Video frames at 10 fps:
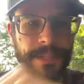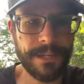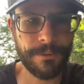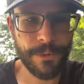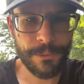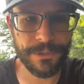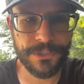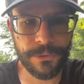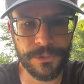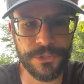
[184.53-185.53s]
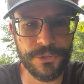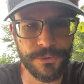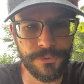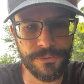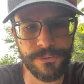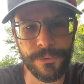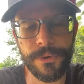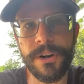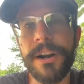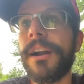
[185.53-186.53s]
we would have sold it to you
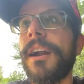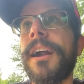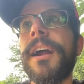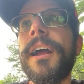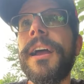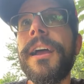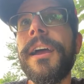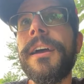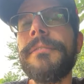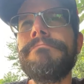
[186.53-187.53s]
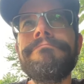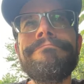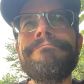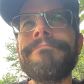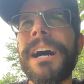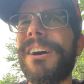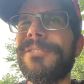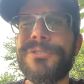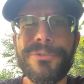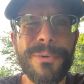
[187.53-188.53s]
for
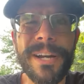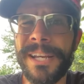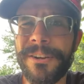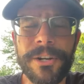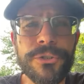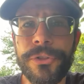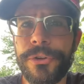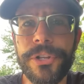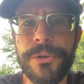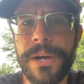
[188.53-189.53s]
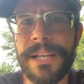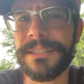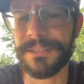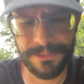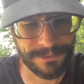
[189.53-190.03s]
120 or 130 US.